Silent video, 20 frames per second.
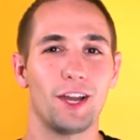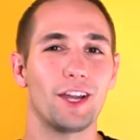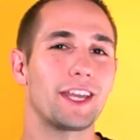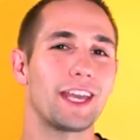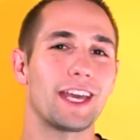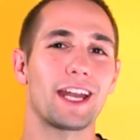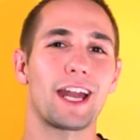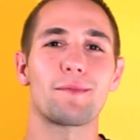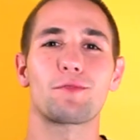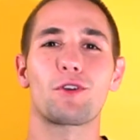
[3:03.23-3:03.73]

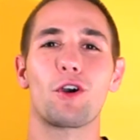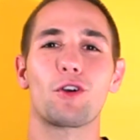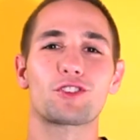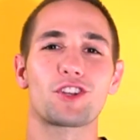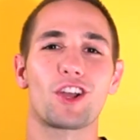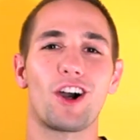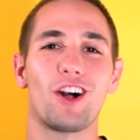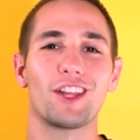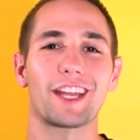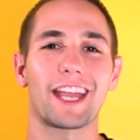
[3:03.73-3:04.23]
Again, I'm Coach
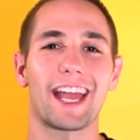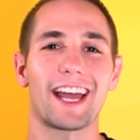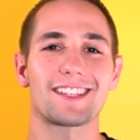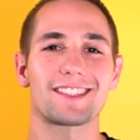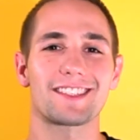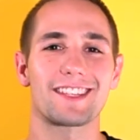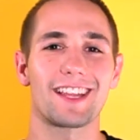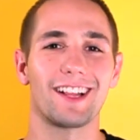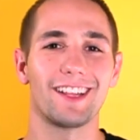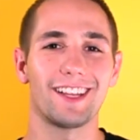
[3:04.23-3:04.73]
Collin
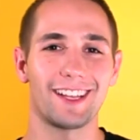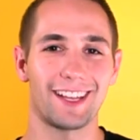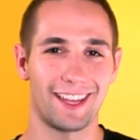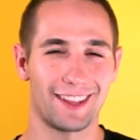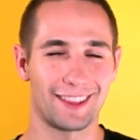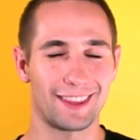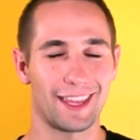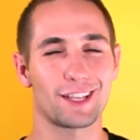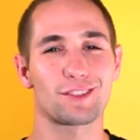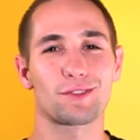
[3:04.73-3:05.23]
Castellaw and
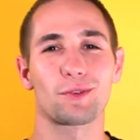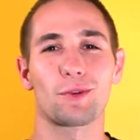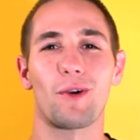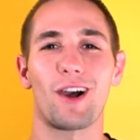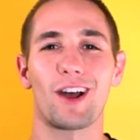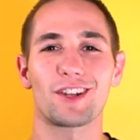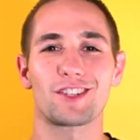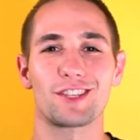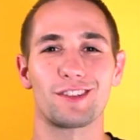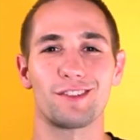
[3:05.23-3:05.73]
thanks for
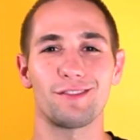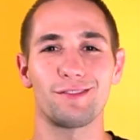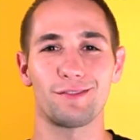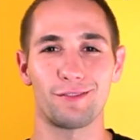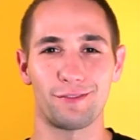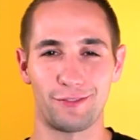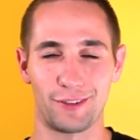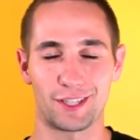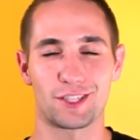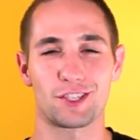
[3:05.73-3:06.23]
watching
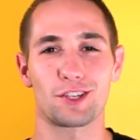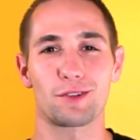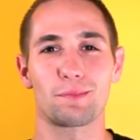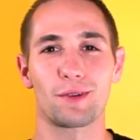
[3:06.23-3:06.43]
Fix Your